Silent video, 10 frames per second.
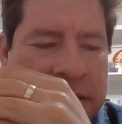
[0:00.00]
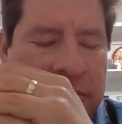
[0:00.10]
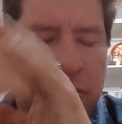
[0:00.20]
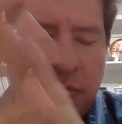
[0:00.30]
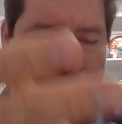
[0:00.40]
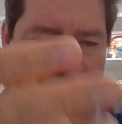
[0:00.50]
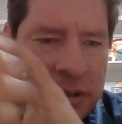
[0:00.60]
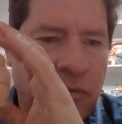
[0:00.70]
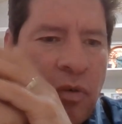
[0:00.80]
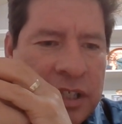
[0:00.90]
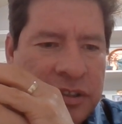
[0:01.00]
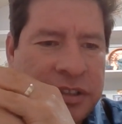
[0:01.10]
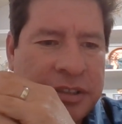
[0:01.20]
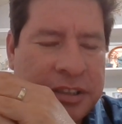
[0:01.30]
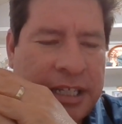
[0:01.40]
or one of the
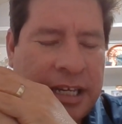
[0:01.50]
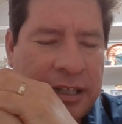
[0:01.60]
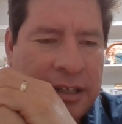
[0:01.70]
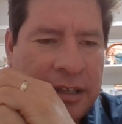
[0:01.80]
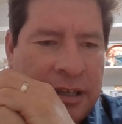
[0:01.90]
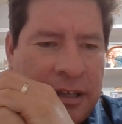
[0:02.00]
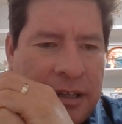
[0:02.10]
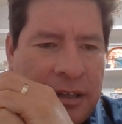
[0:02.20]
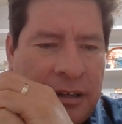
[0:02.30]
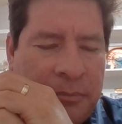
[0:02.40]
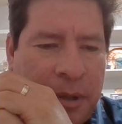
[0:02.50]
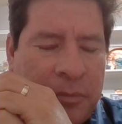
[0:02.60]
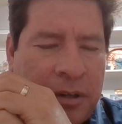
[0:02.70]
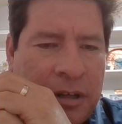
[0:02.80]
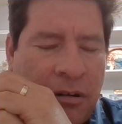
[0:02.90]
questions that
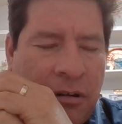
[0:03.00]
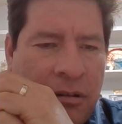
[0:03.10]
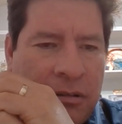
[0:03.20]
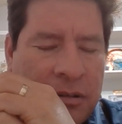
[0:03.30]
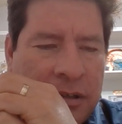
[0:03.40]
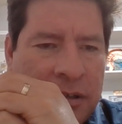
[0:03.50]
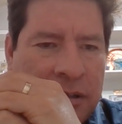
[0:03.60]
Palmer et al.